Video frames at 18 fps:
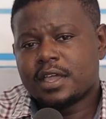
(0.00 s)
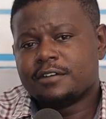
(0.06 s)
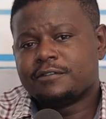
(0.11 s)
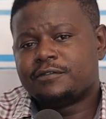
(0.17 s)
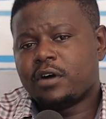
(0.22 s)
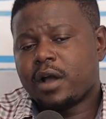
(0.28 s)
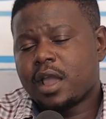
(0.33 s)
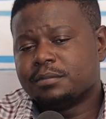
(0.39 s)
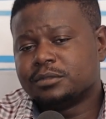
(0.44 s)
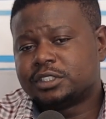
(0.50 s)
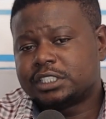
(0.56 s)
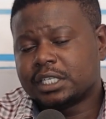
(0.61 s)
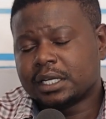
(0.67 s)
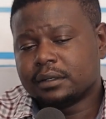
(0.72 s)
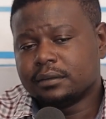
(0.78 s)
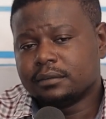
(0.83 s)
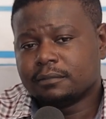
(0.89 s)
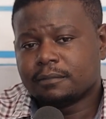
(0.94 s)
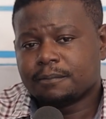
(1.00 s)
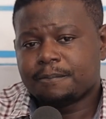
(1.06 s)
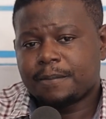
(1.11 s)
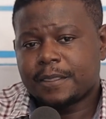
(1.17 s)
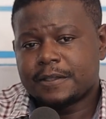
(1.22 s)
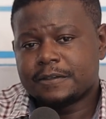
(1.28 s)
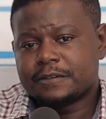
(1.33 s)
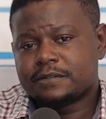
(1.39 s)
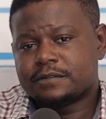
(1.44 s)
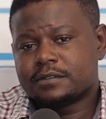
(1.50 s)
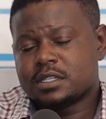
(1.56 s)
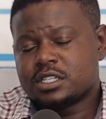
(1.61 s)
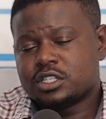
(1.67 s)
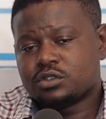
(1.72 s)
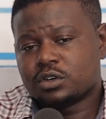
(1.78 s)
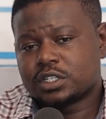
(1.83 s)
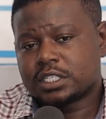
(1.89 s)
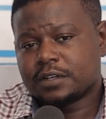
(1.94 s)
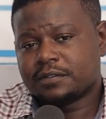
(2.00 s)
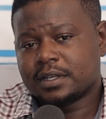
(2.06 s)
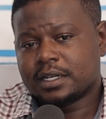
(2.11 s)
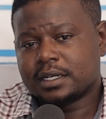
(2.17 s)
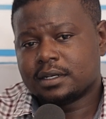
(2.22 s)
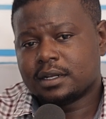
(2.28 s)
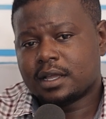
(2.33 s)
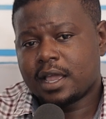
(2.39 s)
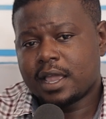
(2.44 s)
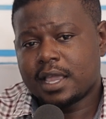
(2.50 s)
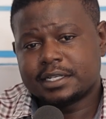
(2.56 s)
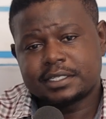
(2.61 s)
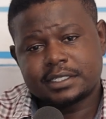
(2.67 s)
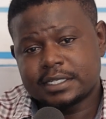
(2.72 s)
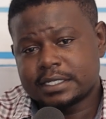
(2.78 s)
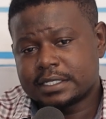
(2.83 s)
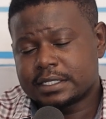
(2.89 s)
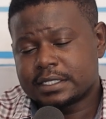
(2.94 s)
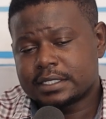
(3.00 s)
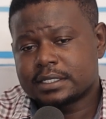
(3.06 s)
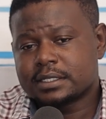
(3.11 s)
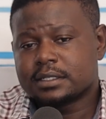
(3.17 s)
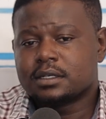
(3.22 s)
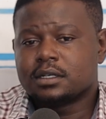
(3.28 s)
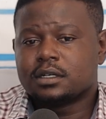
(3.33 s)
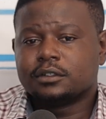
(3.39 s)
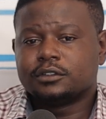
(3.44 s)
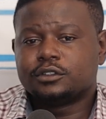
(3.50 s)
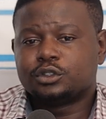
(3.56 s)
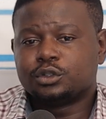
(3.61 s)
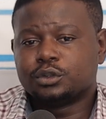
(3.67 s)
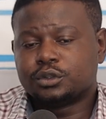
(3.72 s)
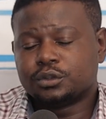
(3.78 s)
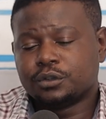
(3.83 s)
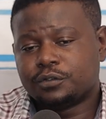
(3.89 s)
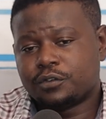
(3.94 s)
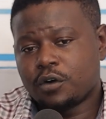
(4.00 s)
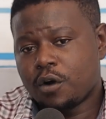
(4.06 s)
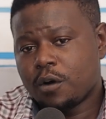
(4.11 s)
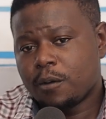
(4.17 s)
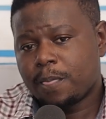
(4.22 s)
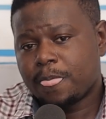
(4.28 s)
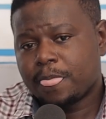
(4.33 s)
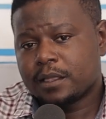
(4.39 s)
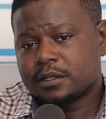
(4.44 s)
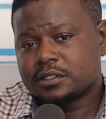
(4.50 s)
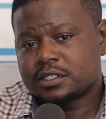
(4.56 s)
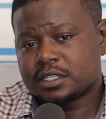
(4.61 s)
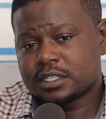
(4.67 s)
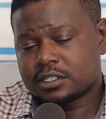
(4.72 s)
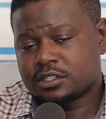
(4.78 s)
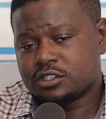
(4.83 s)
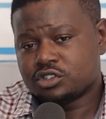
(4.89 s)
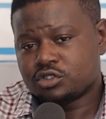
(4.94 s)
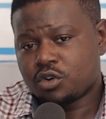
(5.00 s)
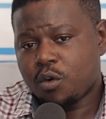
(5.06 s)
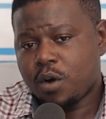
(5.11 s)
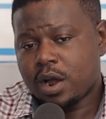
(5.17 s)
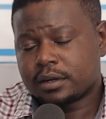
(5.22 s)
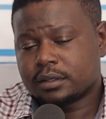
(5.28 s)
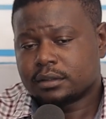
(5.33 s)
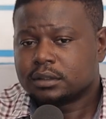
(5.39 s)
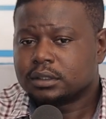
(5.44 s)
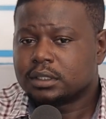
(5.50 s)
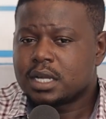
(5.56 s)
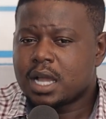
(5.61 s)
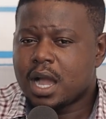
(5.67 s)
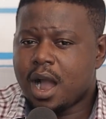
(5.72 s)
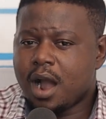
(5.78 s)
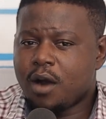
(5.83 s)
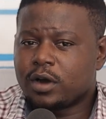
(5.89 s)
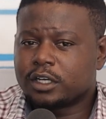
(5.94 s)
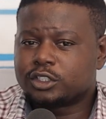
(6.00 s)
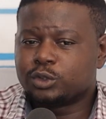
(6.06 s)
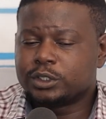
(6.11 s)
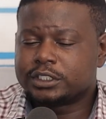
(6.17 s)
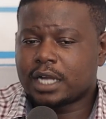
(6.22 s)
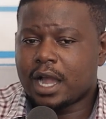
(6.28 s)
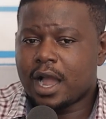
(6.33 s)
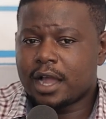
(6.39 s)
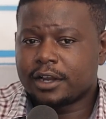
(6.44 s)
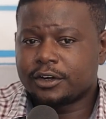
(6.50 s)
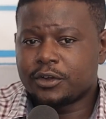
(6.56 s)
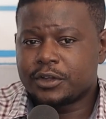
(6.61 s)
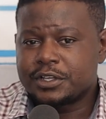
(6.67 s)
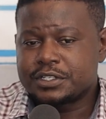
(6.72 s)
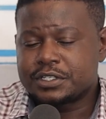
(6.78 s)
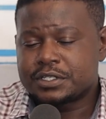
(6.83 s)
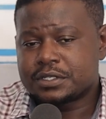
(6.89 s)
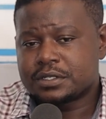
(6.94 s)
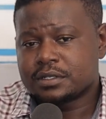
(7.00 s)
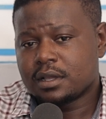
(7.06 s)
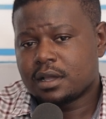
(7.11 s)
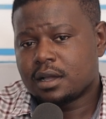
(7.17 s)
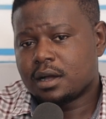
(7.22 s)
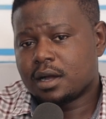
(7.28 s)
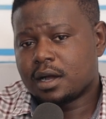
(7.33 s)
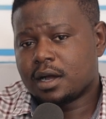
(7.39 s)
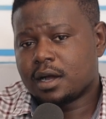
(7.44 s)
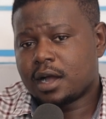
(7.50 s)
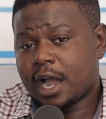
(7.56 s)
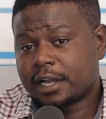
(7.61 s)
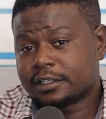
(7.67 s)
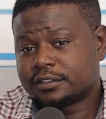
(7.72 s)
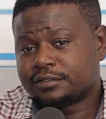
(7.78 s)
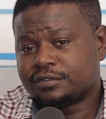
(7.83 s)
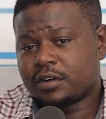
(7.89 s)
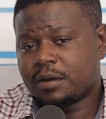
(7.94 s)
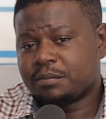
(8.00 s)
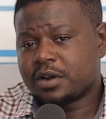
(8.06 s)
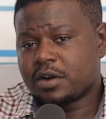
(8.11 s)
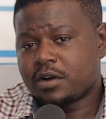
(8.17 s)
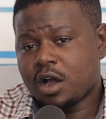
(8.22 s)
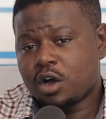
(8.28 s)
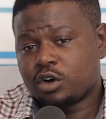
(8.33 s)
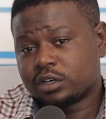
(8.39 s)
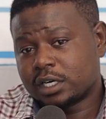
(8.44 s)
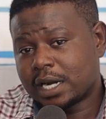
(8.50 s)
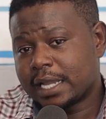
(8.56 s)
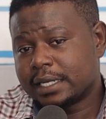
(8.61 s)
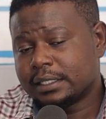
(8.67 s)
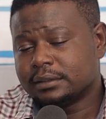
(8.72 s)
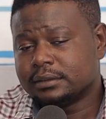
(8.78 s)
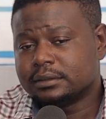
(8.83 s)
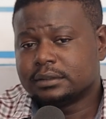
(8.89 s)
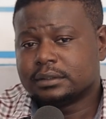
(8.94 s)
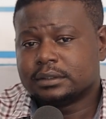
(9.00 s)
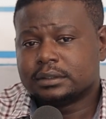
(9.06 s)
Then for MTN is 0786 224 601. Our Twitter handle is at Famunera Online,